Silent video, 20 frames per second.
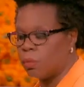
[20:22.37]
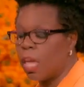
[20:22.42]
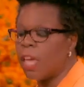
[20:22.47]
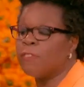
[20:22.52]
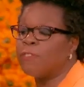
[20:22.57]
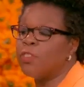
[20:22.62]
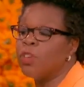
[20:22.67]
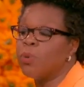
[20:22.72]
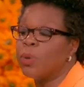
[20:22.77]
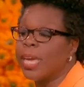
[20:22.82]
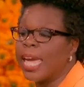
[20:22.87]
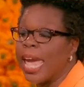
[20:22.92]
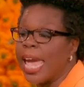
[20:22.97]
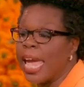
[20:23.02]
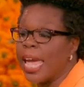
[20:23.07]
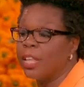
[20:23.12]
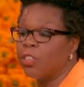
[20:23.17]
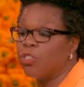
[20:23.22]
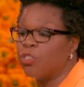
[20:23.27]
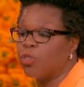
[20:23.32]
If you
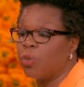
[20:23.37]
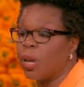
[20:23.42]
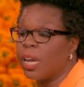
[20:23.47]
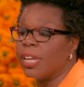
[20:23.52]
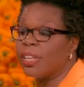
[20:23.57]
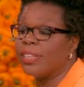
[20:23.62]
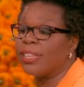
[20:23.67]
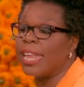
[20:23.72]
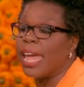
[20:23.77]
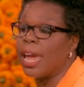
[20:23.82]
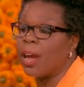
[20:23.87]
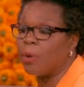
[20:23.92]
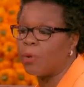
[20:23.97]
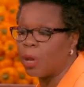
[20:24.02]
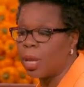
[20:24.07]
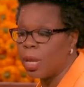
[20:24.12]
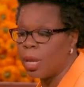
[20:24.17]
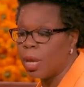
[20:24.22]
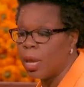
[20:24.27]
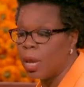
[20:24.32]
can't drink
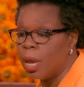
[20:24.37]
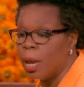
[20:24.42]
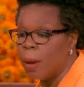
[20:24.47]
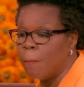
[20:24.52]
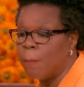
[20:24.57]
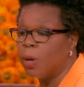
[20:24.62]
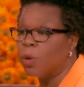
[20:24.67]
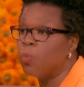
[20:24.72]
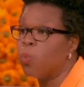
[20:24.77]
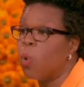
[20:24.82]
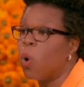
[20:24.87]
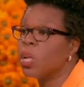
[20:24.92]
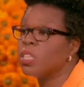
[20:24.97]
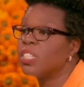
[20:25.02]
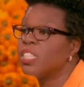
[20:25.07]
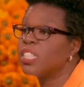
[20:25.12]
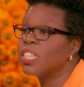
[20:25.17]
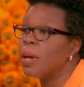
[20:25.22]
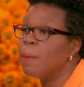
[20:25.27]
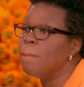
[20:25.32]
dairy but want
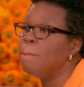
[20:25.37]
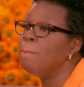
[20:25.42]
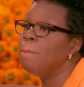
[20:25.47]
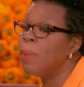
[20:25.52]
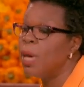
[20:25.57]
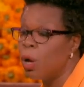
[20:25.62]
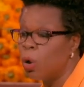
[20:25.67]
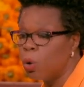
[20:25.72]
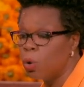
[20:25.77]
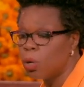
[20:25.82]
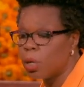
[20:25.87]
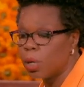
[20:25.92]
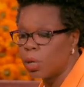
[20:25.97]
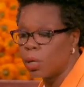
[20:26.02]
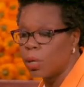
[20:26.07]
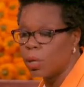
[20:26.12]
some milk,